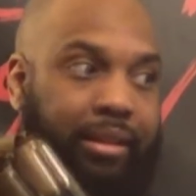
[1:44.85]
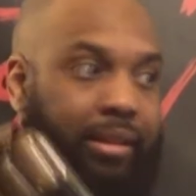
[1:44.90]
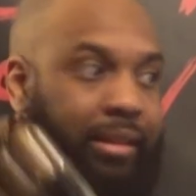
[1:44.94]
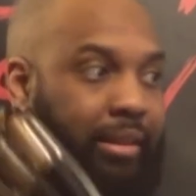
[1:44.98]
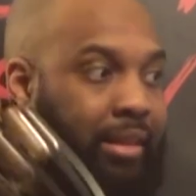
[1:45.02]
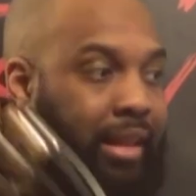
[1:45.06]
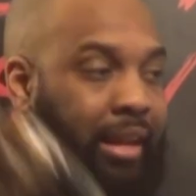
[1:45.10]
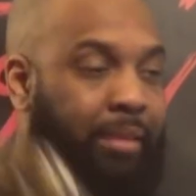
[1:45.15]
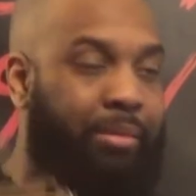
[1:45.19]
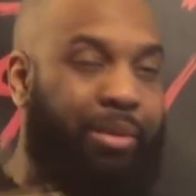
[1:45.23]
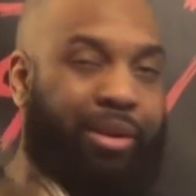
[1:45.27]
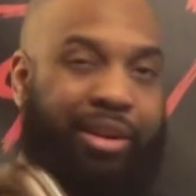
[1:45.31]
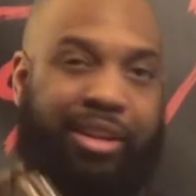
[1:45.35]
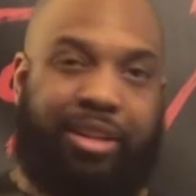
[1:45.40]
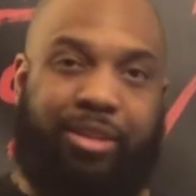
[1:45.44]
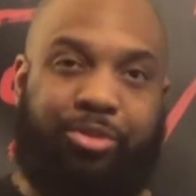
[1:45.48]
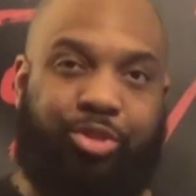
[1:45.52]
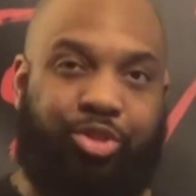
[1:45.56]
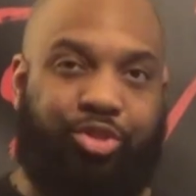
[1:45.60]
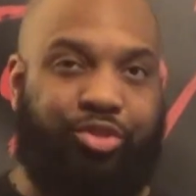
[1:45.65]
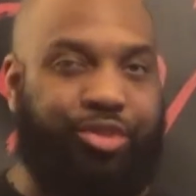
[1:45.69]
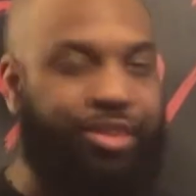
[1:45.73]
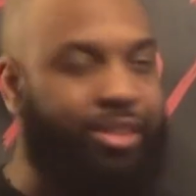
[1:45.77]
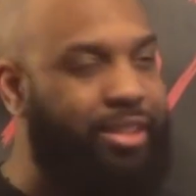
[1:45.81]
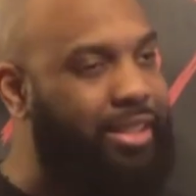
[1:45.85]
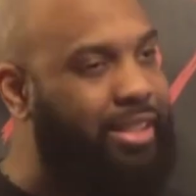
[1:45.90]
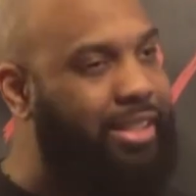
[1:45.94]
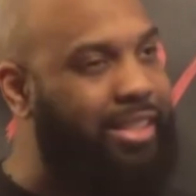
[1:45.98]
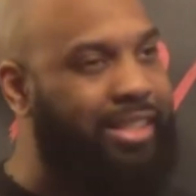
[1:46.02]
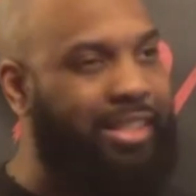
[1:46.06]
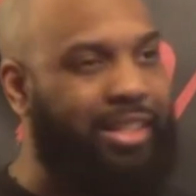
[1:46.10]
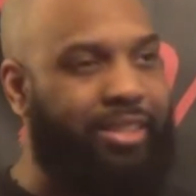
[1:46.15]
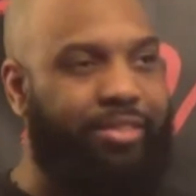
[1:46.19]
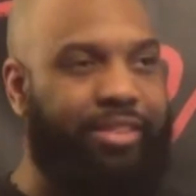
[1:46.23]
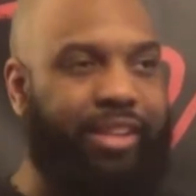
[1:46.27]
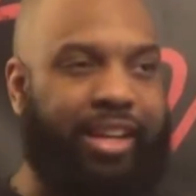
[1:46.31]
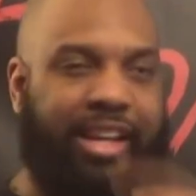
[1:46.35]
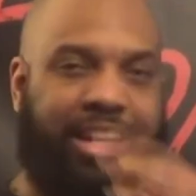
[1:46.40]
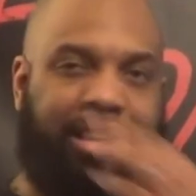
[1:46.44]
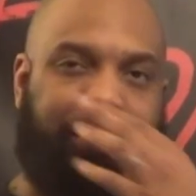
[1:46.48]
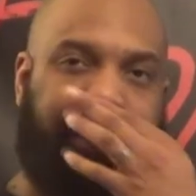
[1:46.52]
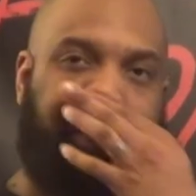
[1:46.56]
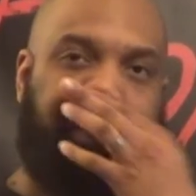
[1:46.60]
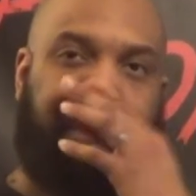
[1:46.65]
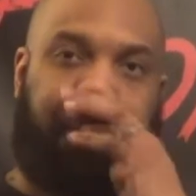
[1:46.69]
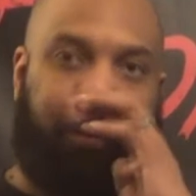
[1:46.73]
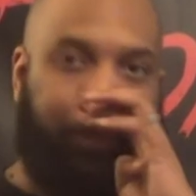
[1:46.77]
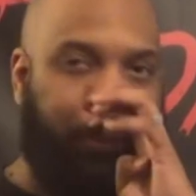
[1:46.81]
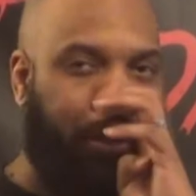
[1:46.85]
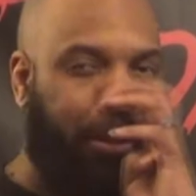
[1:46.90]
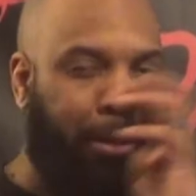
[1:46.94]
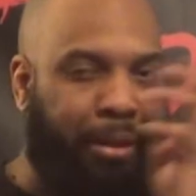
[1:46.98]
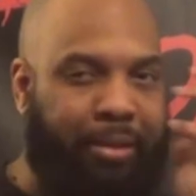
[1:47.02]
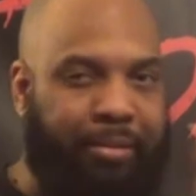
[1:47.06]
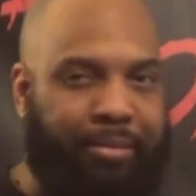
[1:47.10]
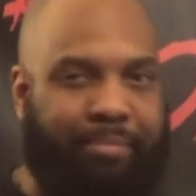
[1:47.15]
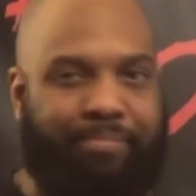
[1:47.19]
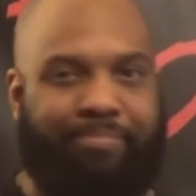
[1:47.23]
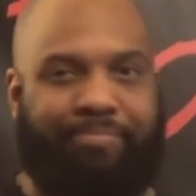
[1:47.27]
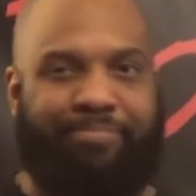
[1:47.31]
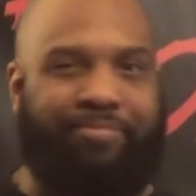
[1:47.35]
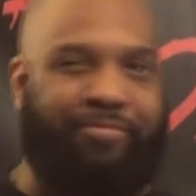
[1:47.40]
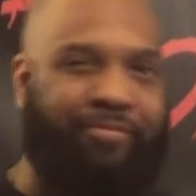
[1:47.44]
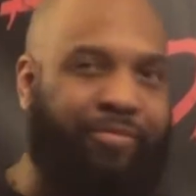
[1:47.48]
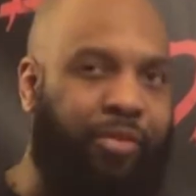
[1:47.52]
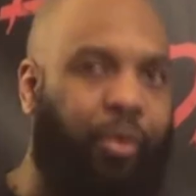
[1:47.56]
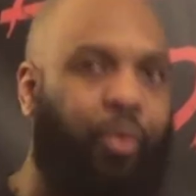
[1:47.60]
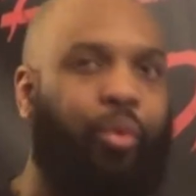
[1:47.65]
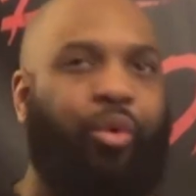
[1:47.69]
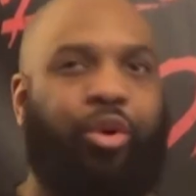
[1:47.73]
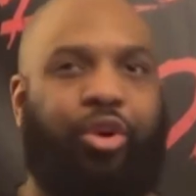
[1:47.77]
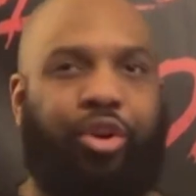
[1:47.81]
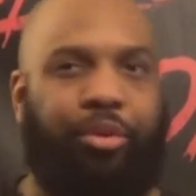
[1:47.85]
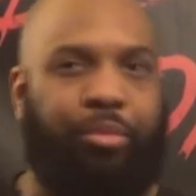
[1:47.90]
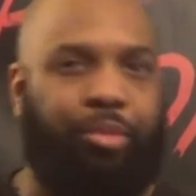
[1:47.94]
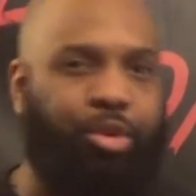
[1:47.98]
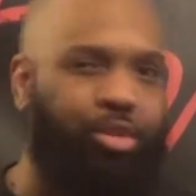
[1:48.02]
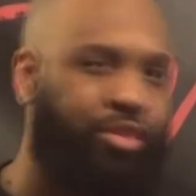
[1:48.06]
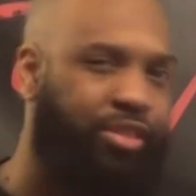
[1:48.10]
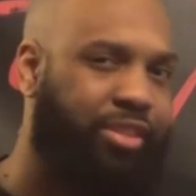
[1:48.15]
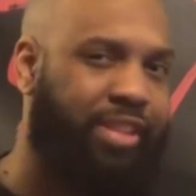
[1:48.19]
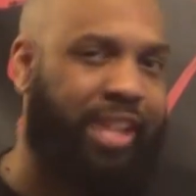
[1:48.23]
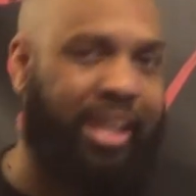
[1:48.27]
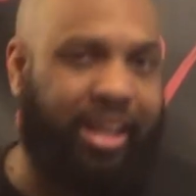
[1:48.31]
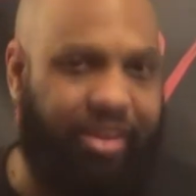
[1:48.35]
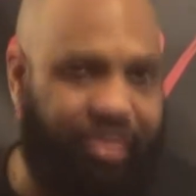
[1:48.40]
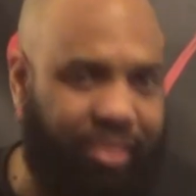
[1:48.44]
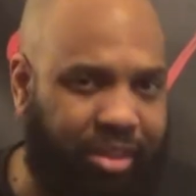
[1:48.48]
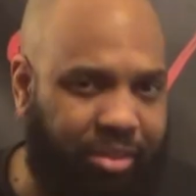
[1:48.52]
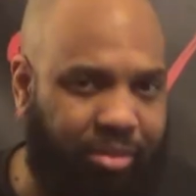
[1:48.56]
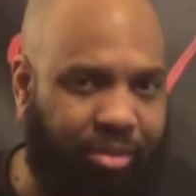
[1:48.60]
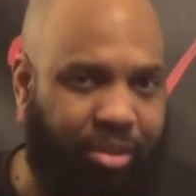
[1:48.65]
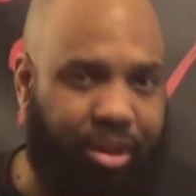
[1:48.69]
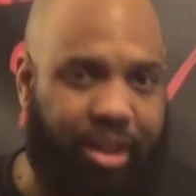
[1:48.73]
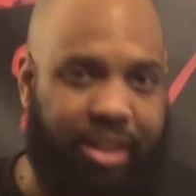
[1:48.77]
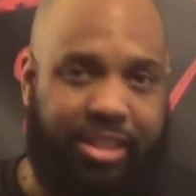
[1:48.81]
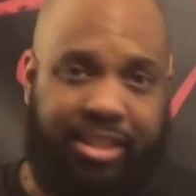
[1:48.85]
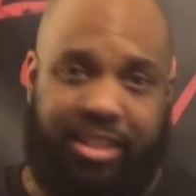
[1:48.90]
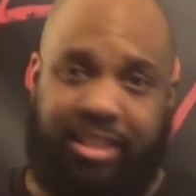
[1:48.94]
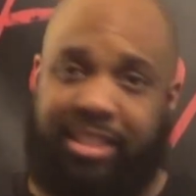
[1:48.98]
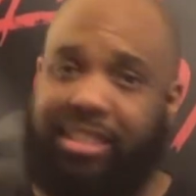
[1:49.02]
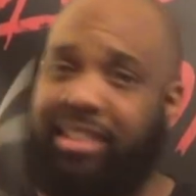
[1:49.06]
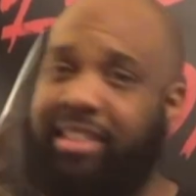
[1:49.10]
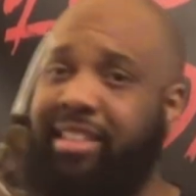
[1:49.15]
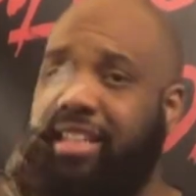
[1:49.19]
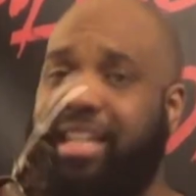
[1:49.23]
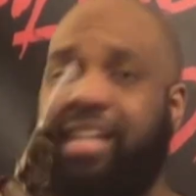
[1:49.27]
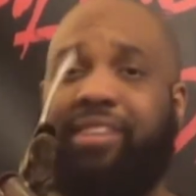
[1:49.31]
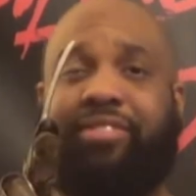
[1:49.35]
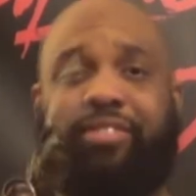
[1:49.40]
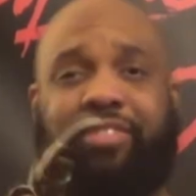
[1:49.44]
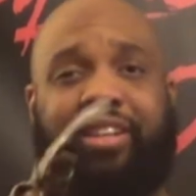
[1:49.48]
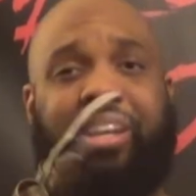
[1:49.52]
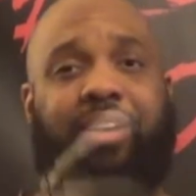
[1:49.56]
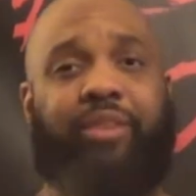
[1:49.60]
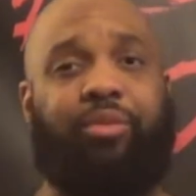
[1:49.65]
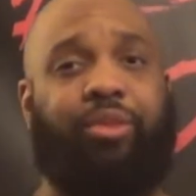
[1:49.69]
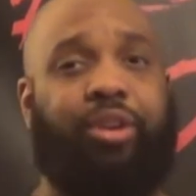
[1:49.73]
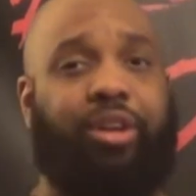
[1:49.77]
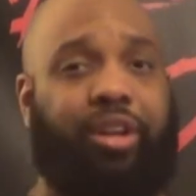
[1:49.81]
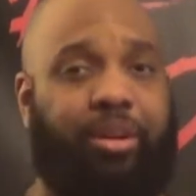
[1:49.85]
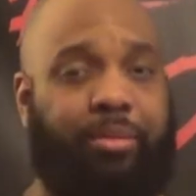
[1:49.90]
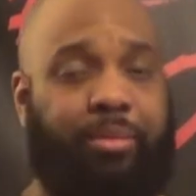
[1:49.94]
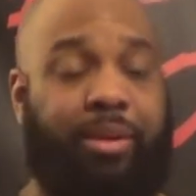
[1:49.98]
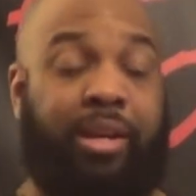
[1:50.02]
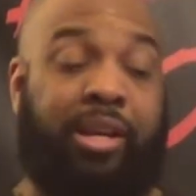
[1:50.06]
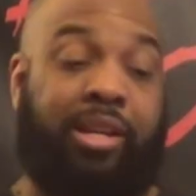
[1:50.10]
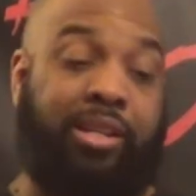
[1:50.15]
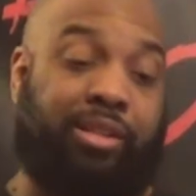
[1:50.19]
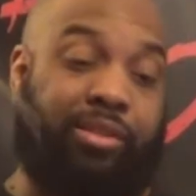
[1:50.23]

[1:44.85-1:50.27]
Nightmare on Elm Street, just something have like maybe like 4 movies I can really watch, and this is definitely not one of them.